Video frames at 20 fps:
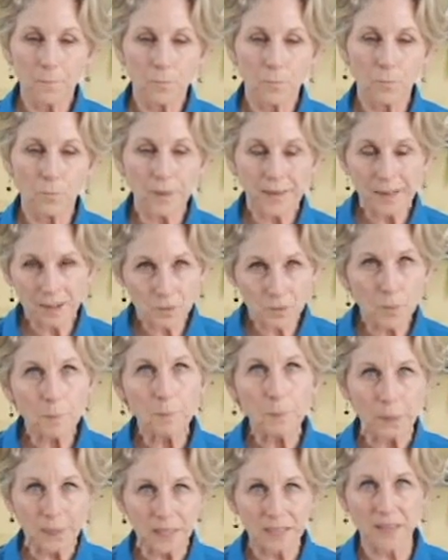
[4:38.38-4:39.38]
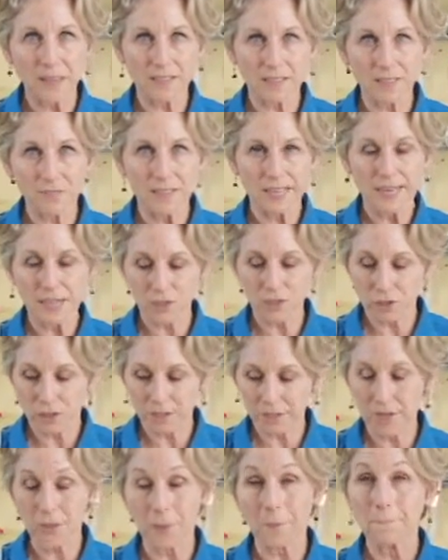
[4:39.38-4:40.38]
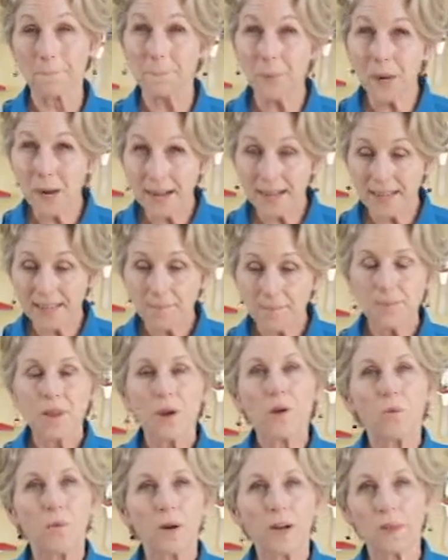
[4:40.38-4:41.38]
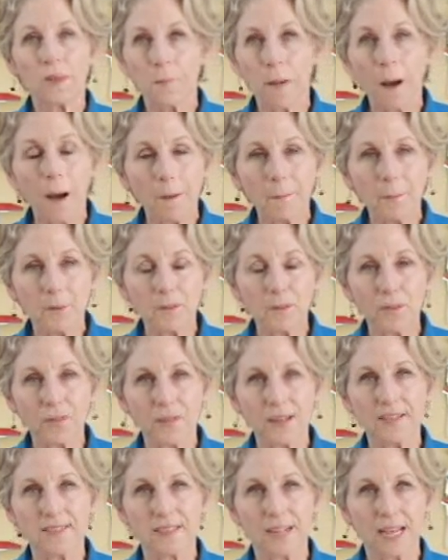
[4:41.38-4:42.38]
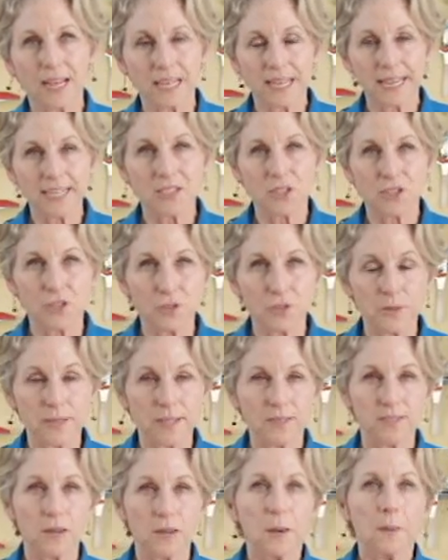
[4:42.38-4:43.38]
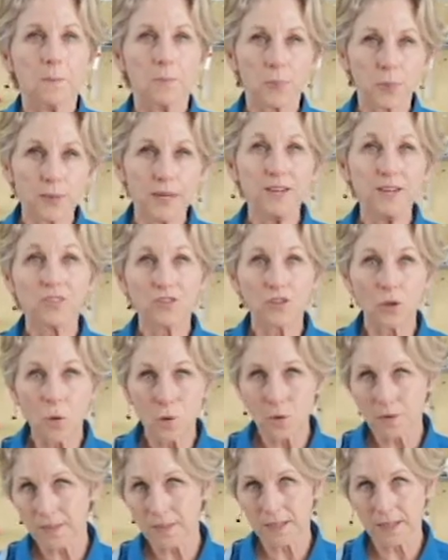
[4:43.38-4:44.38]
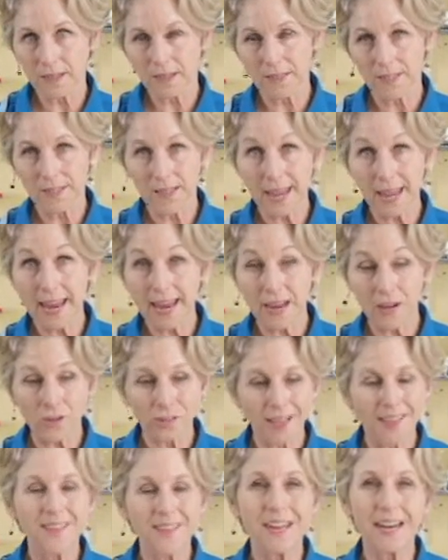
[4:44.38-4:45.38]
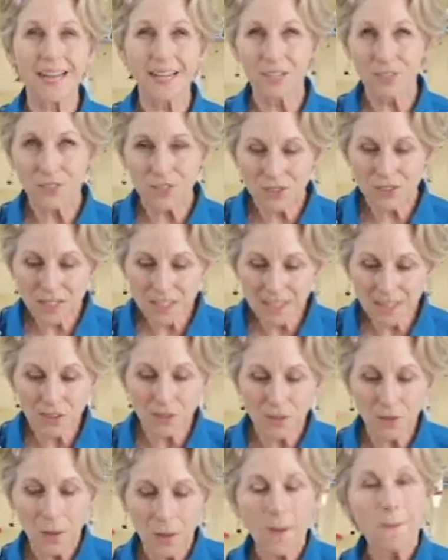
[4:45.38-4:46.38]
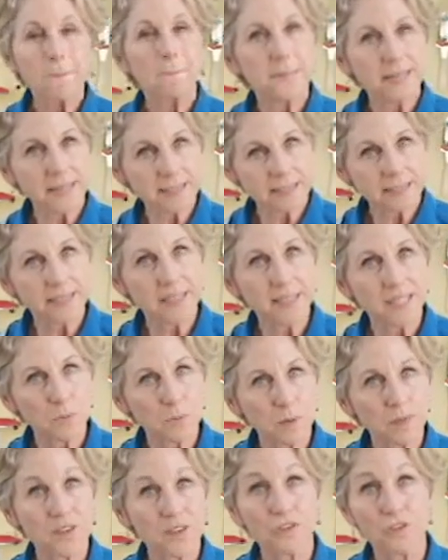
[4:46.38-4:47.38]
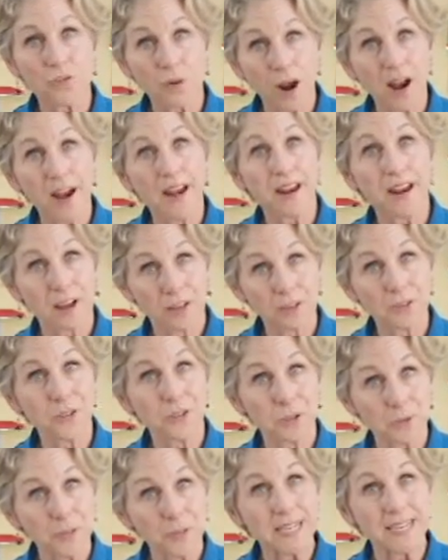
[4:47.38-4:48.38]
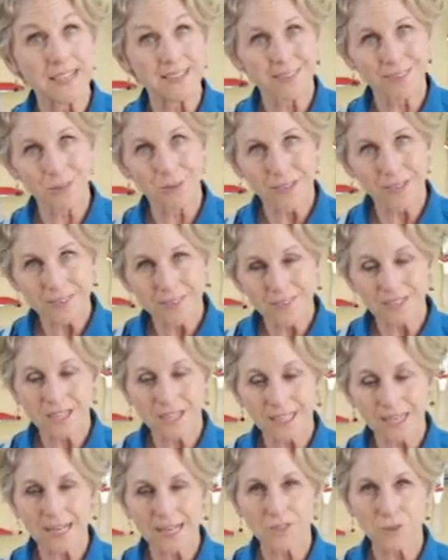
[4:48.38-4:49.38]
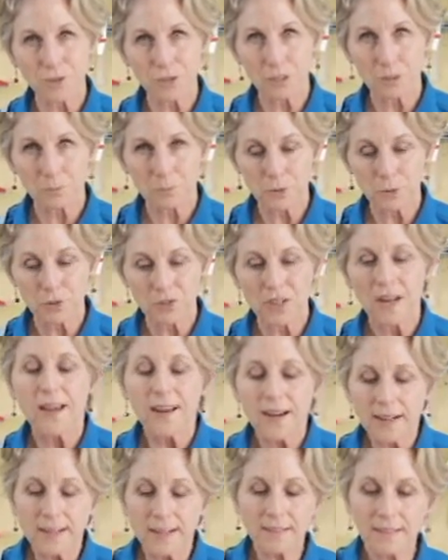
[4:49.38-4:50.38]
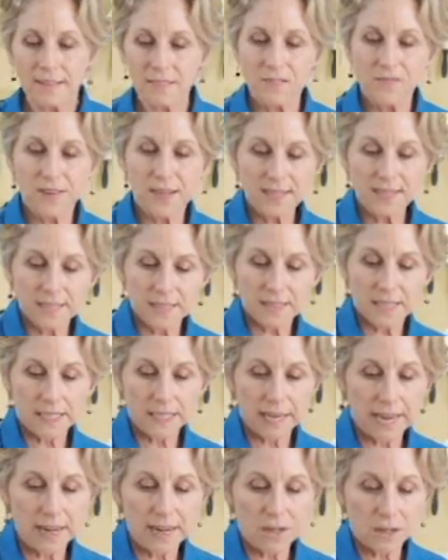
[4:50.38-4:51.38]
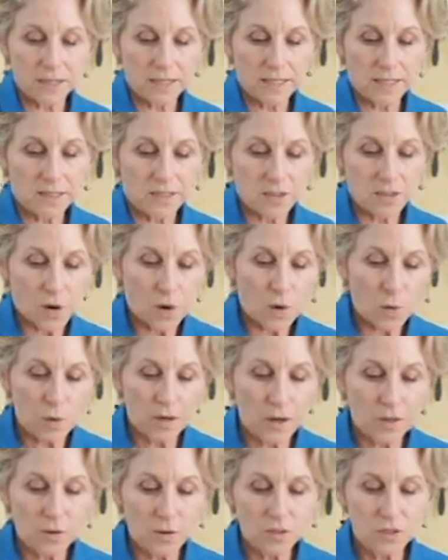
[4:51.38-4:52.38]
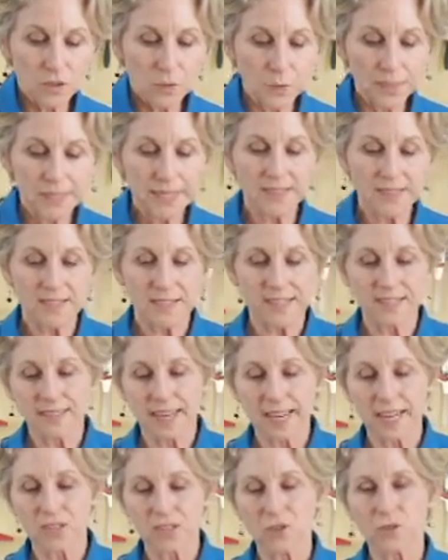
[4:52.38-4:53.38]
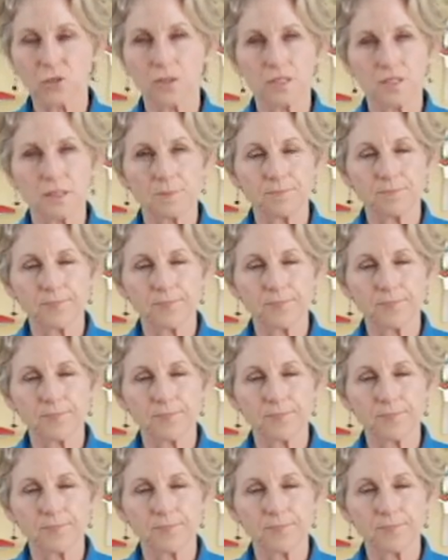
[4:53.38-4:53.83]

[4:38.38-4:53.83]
because we're putting lots of layers on here, but One of the popular things that I like to do is pre-soak the kale, and then I could still mix it in with the dry other greens, so it gives it an extra little boost. Because let's face it, the kale is one of those greens that's extra,